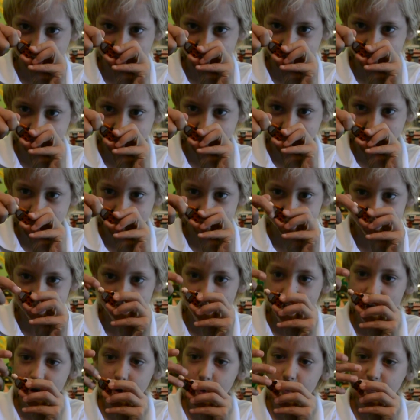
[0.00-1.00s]
if you flip his
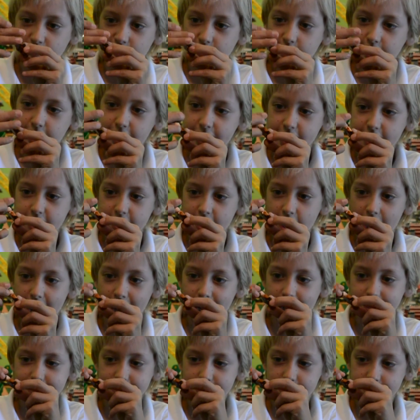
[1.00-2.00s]
head over he
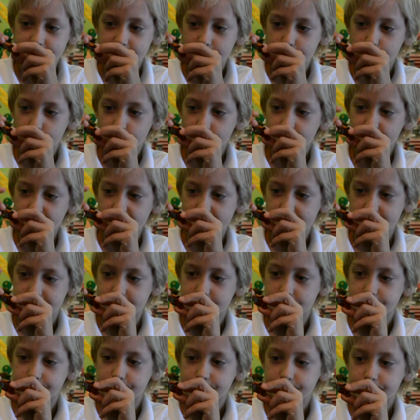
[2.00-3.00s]
has a double
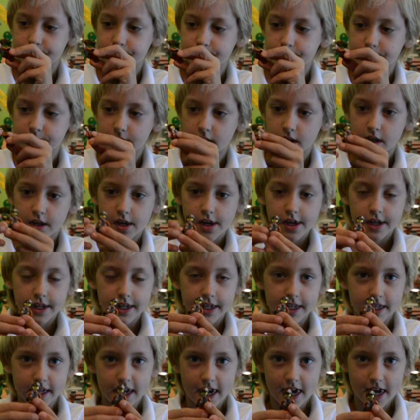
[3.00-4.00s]
face
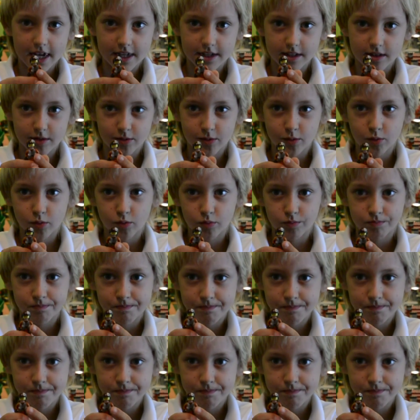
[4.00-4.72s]
he has the